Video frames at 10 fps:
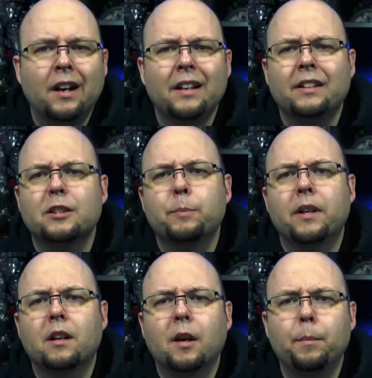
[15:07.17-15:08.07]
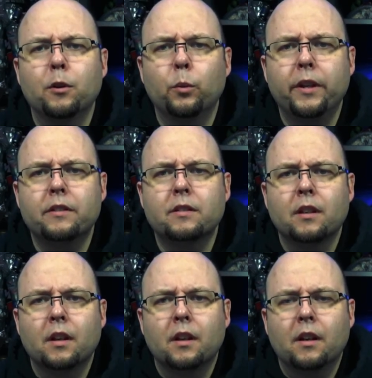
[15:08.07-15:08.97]
I like to spend a couple of
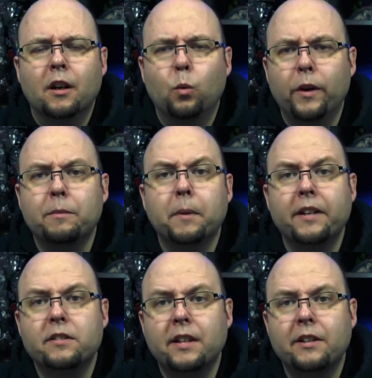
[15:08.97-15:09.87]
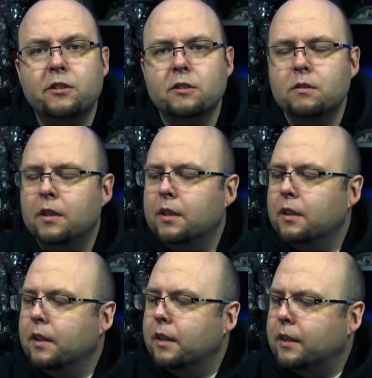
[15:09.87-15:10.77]
weeks with my statue
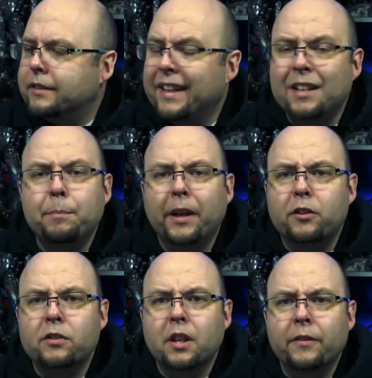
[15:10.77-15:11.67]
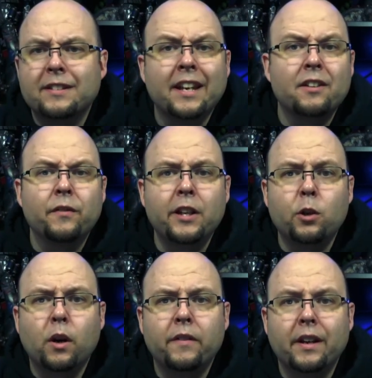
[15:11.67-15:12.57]
taking pictures of it, taking
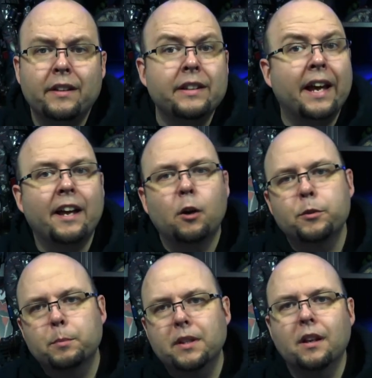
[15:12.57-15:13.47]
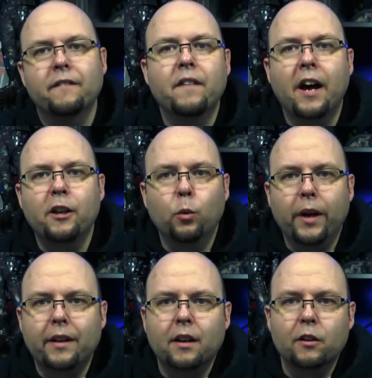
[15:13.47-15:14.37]
video of it, and that helps me
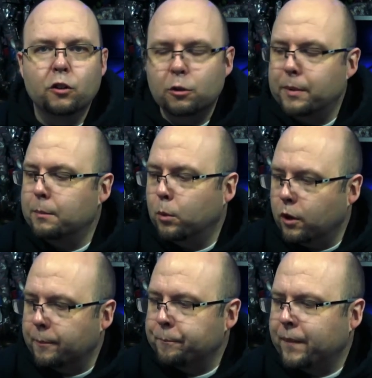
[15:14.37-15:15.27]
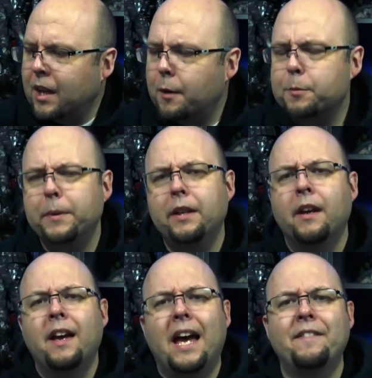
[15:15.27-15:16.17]
evaluate it a little bit more. Helps me
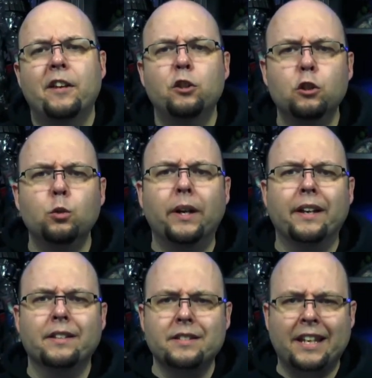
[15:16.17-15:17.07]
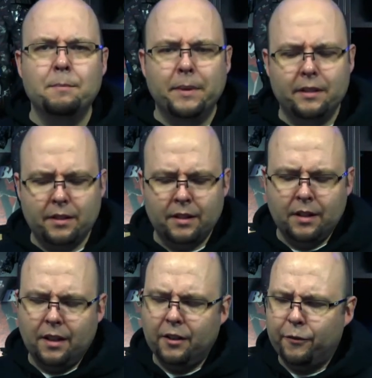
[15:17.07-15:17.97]
have that new excitement
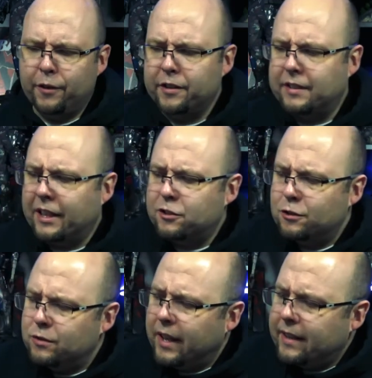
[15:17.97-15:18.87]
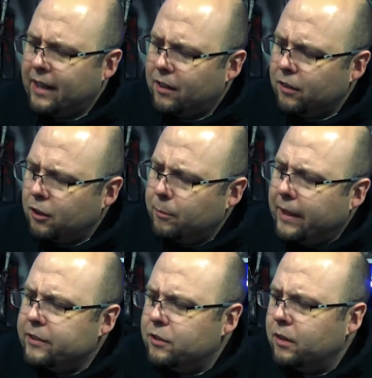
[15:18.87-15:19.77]
for the statue die down a little bit.